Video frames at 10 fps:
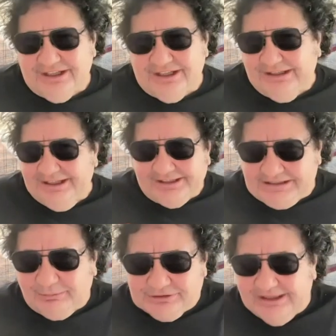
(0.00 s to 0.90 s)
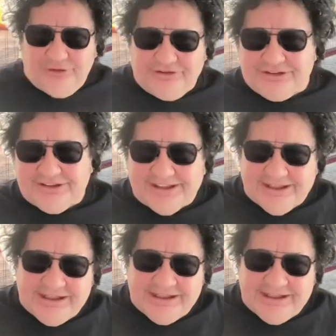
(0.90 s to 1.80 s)
Today, that ain't Double J,
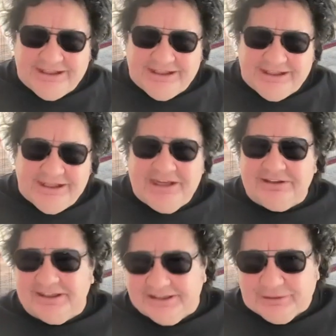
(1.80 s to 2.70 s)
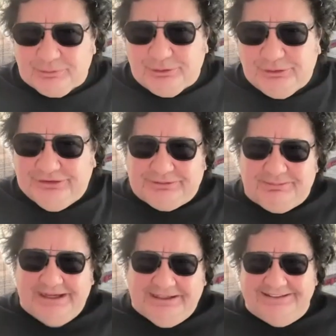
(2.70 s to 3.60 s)
like Warner's today. That ain't
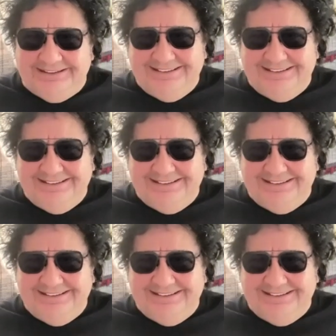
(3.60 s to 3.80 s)
Warner's, mate.